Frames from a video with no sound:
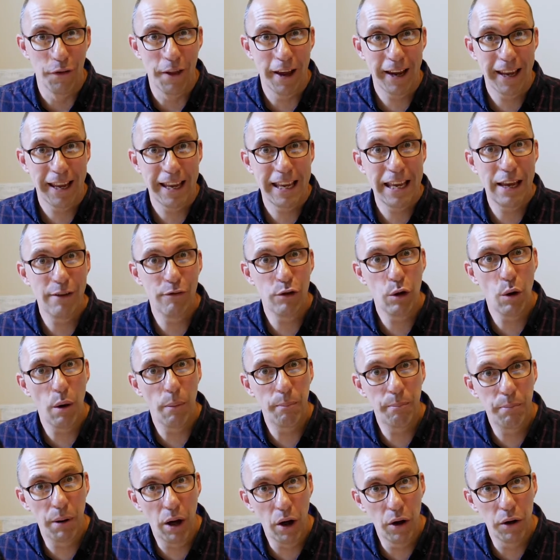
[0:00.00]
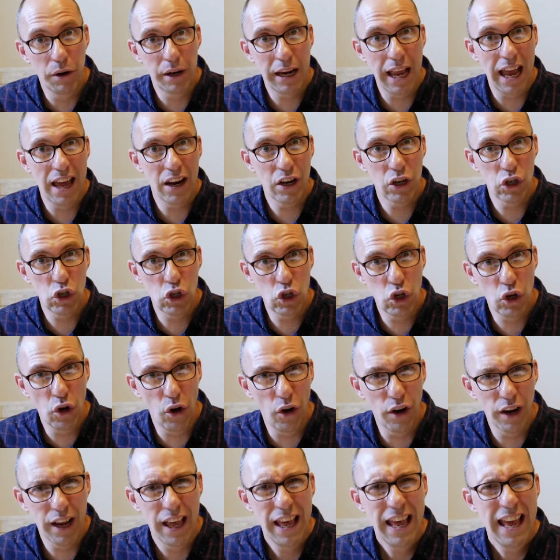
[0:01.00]
They can give you a poke and a
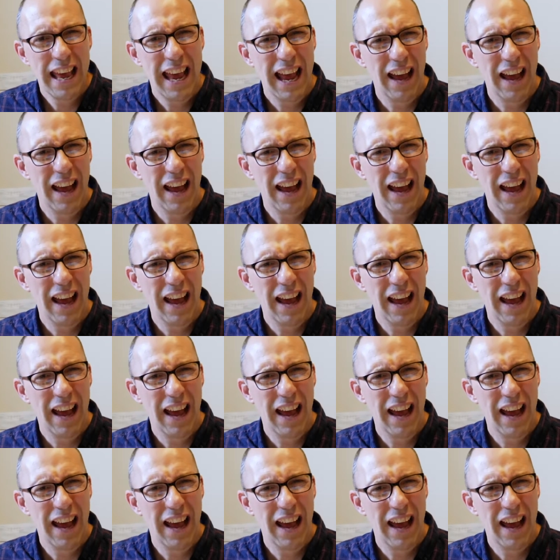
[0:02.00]
shot,